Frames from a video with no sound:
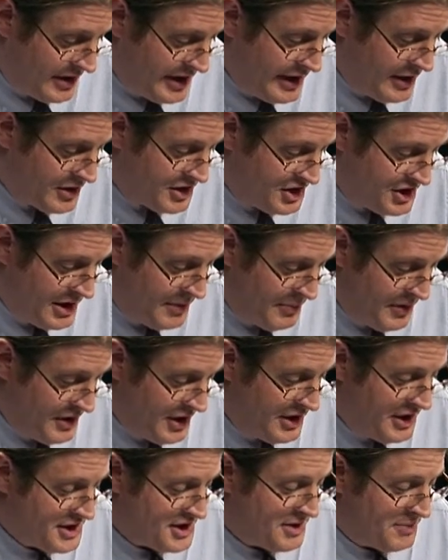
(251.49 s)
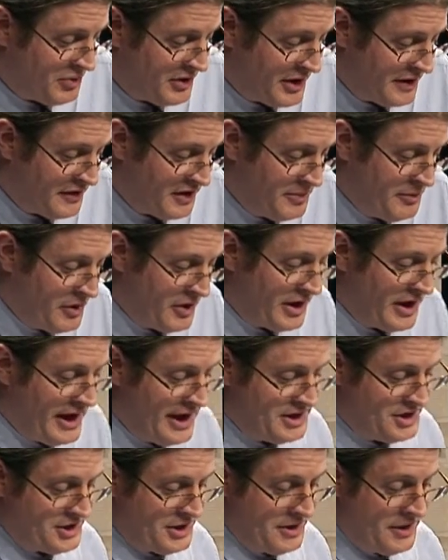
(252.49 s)
leadership in the discipline of
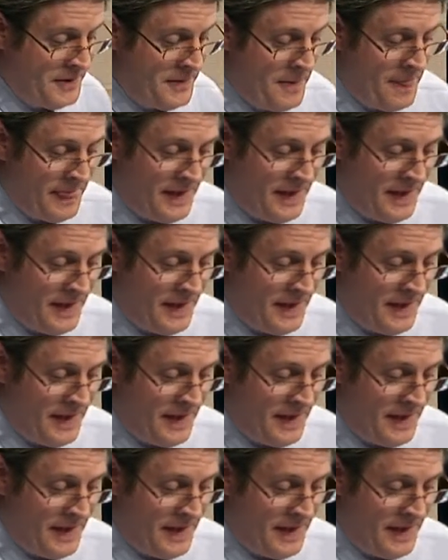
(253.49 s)
communication.